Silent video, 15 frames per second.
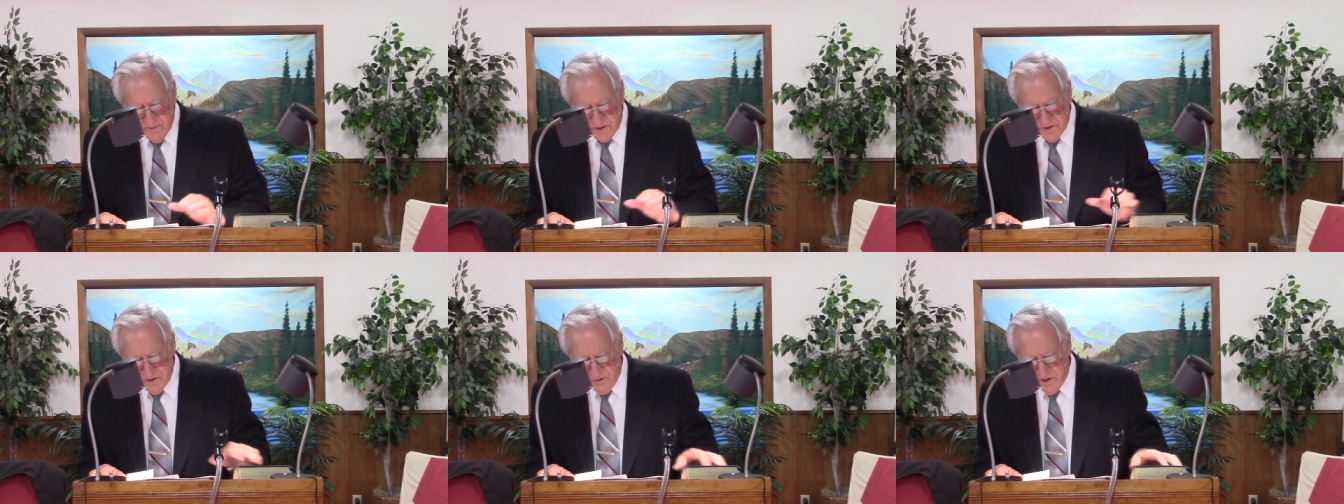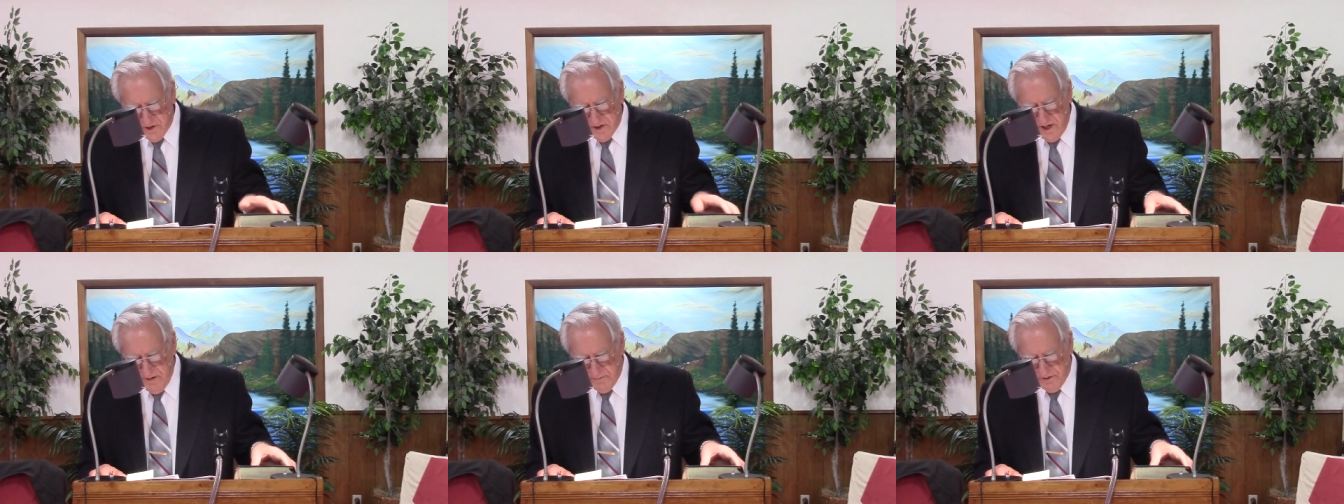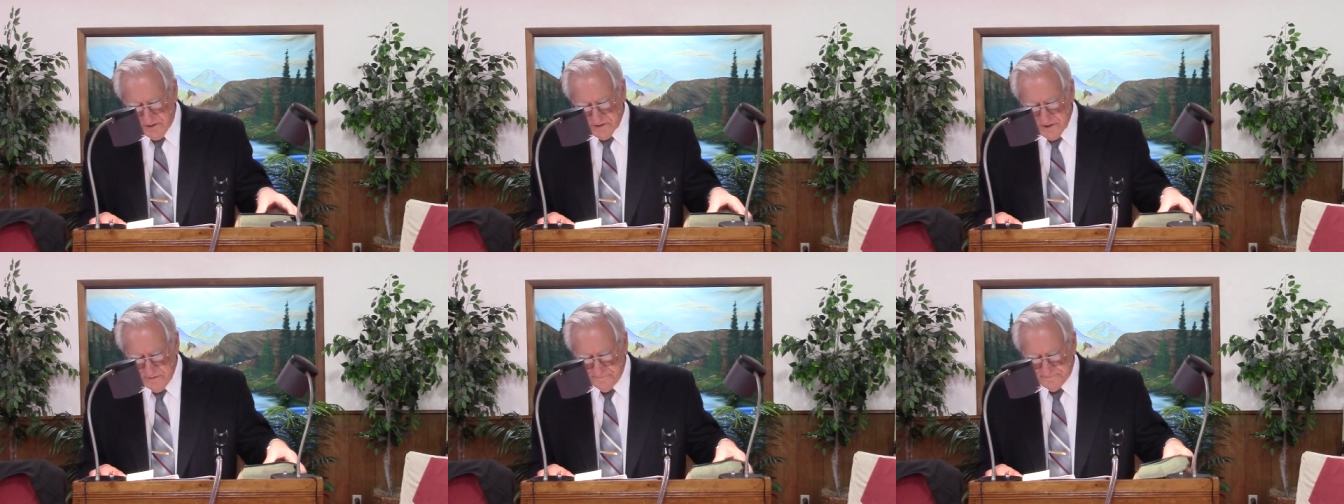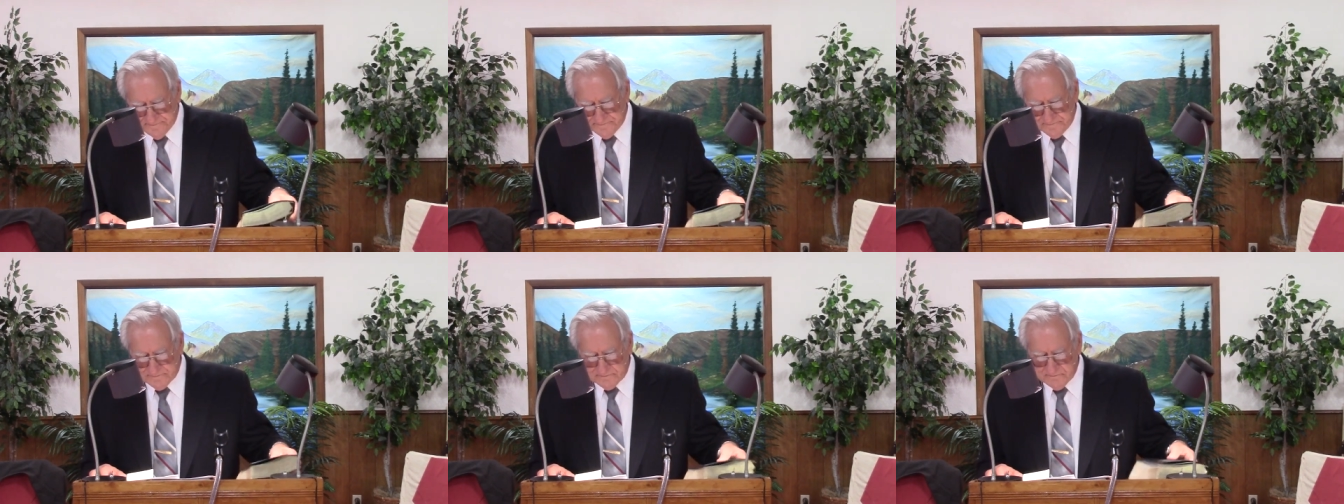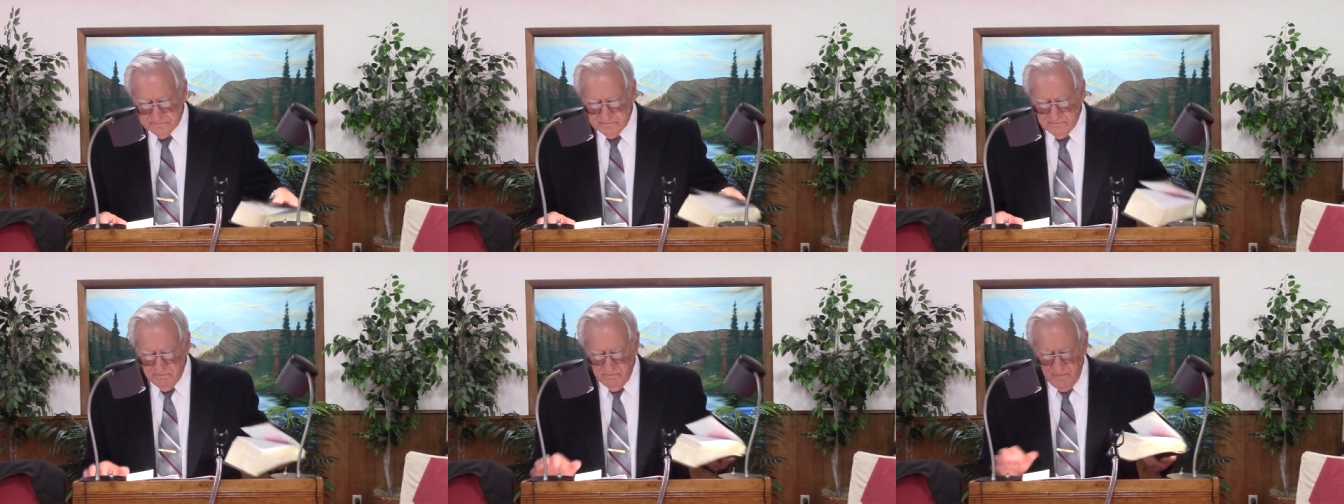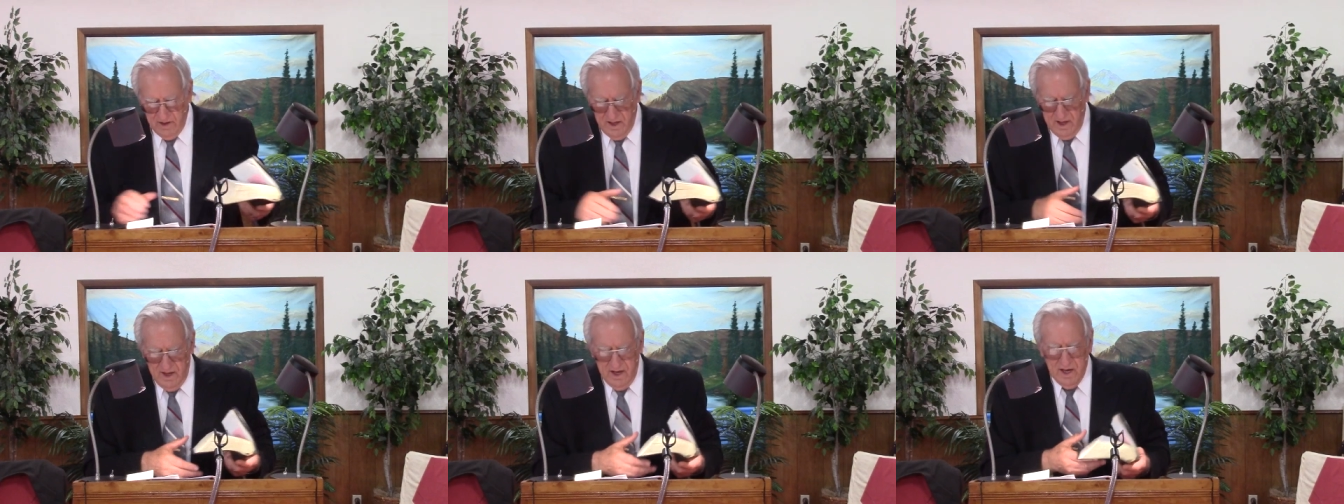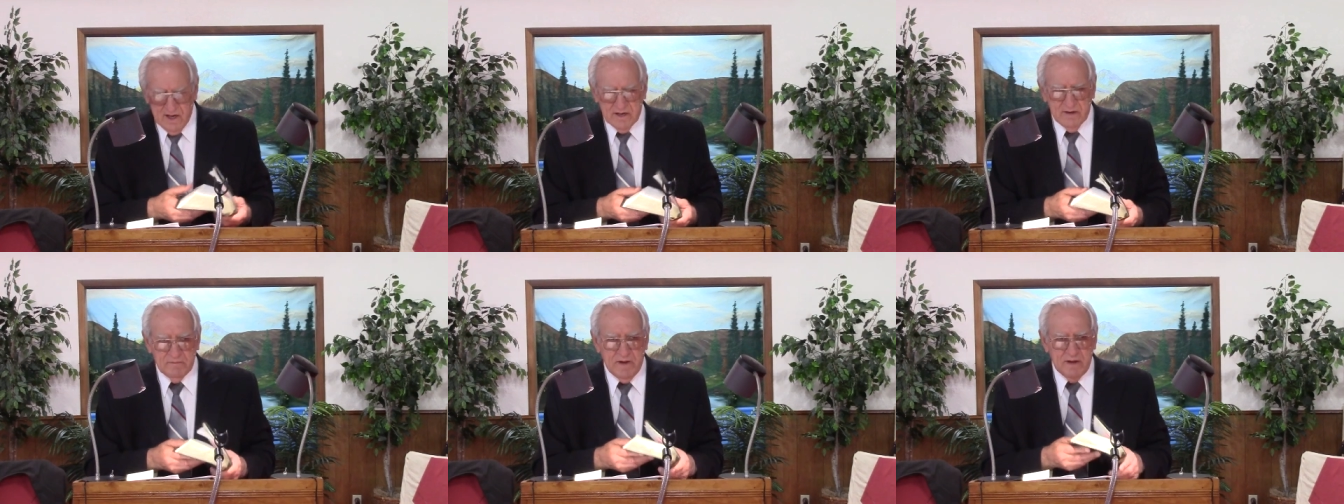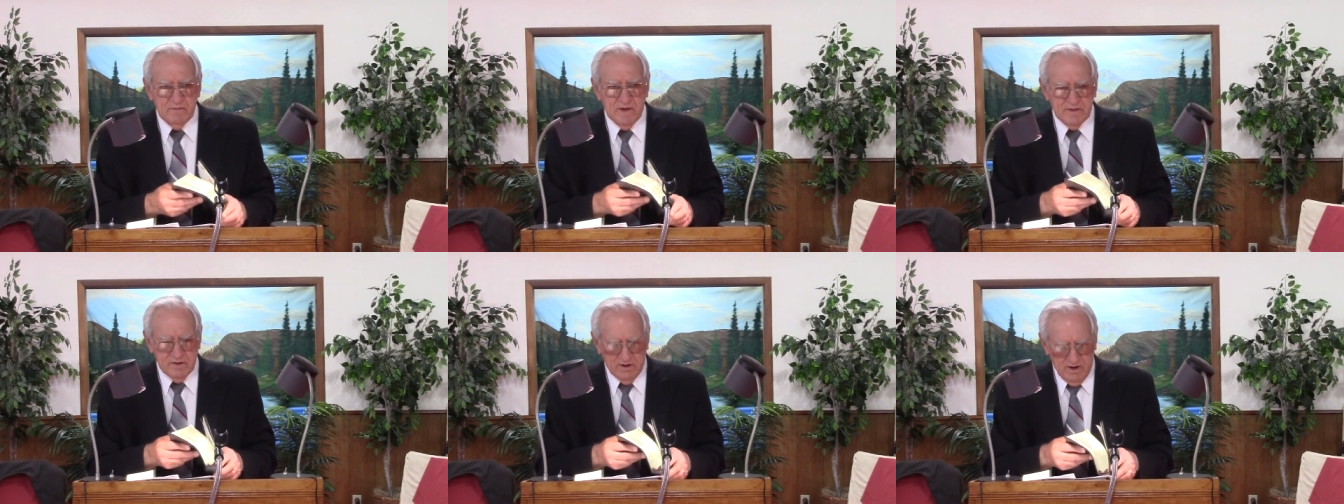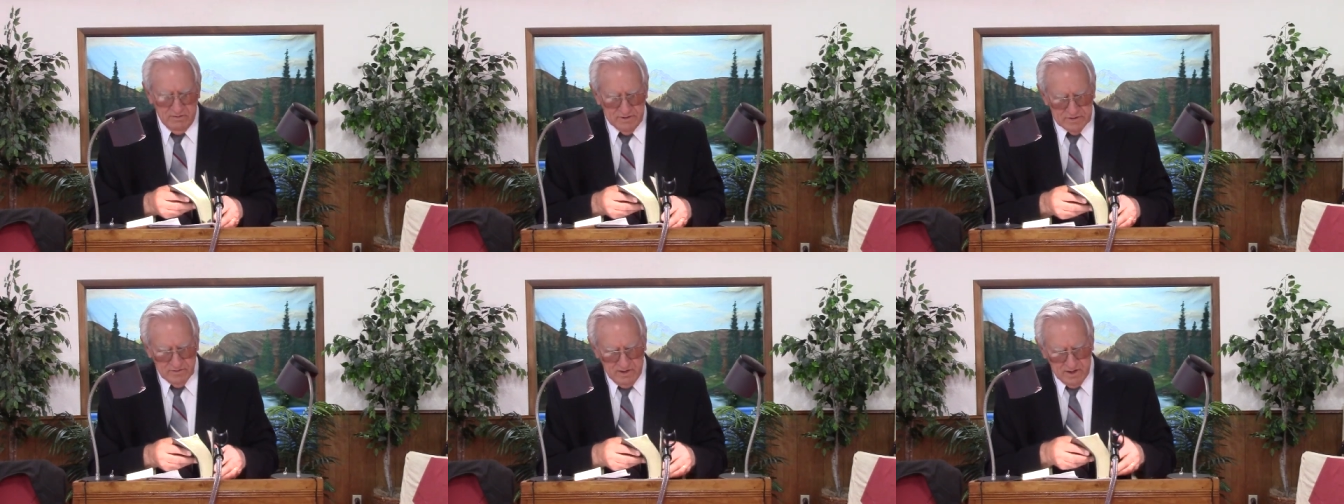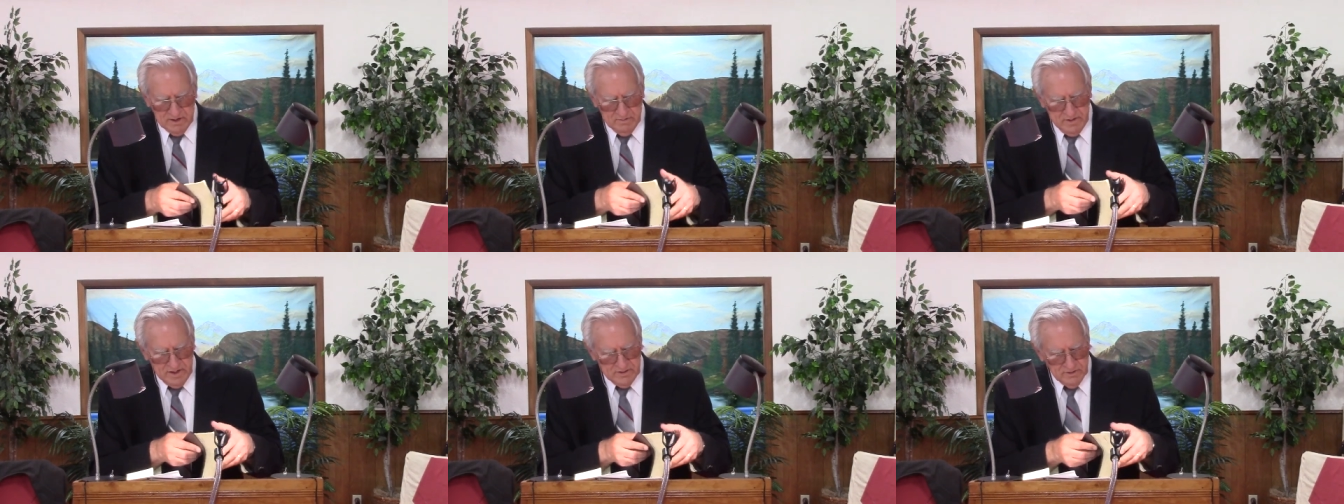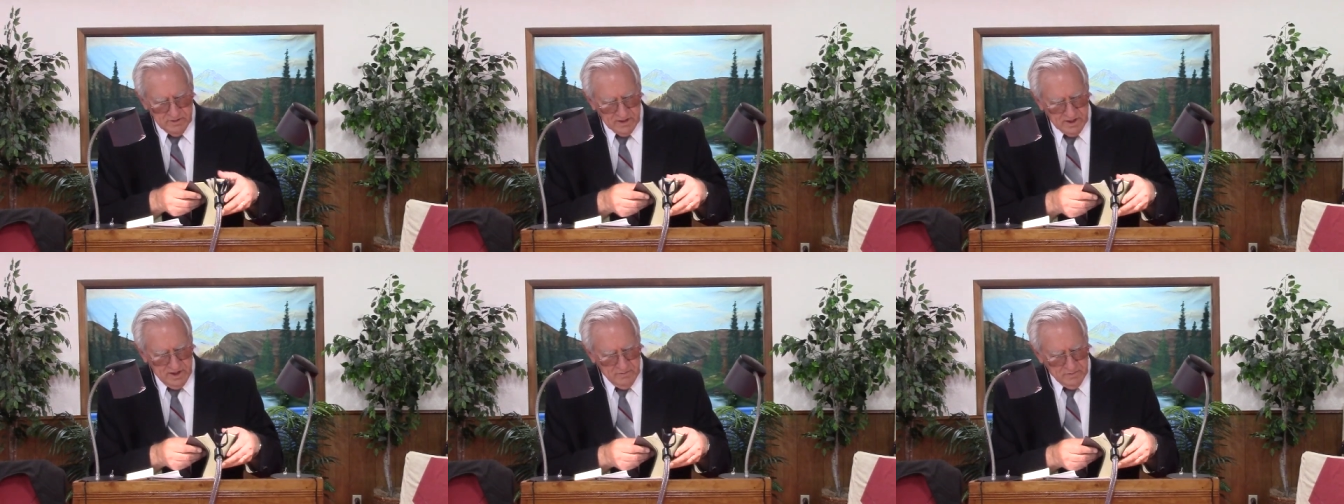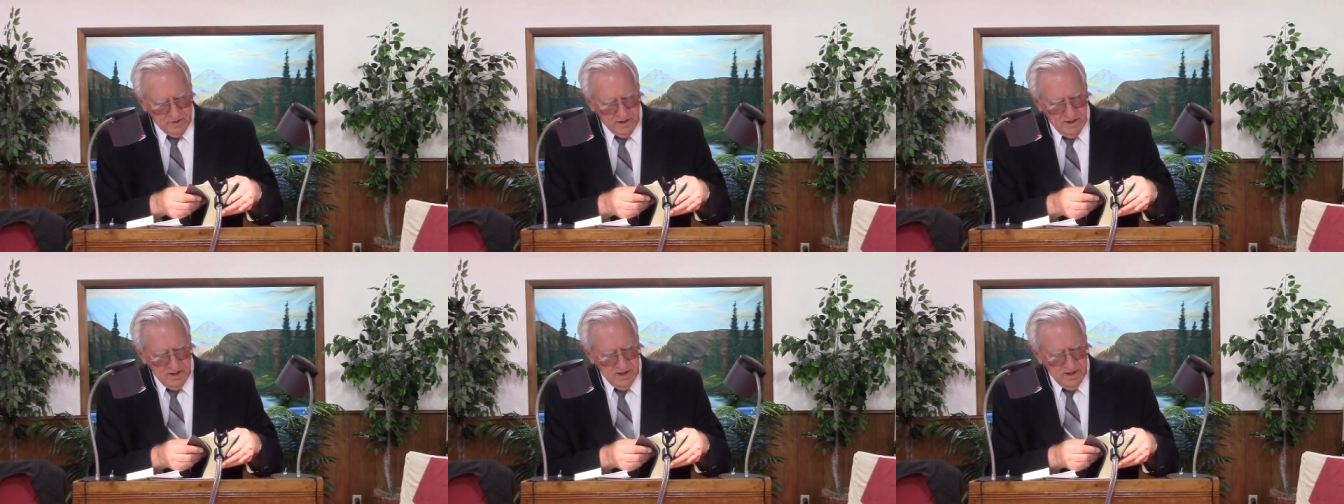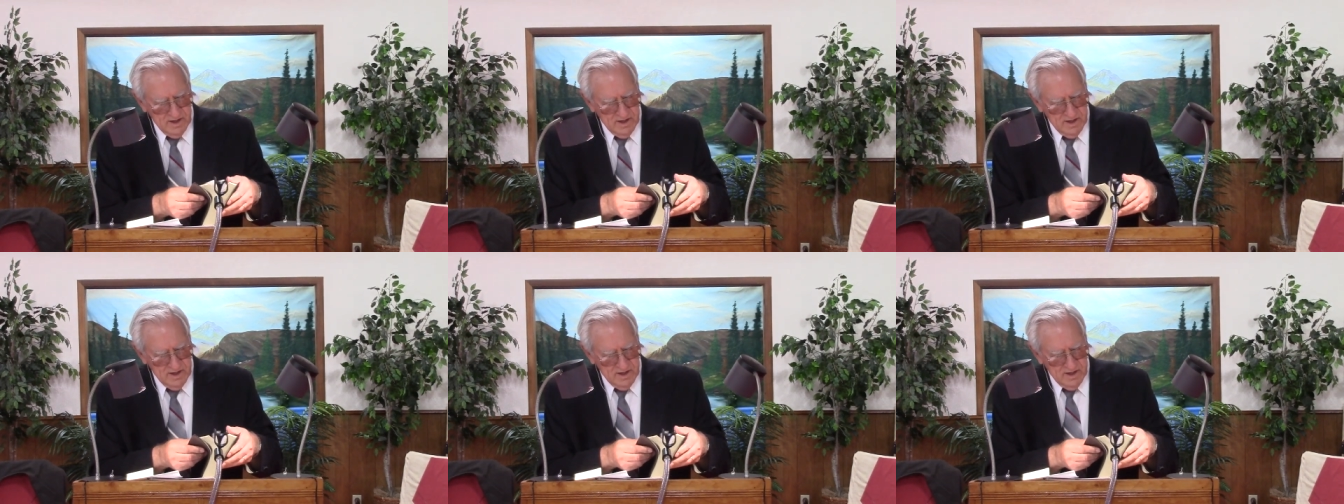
were doorkeepers. my mother always wanted to be a doorkeeper.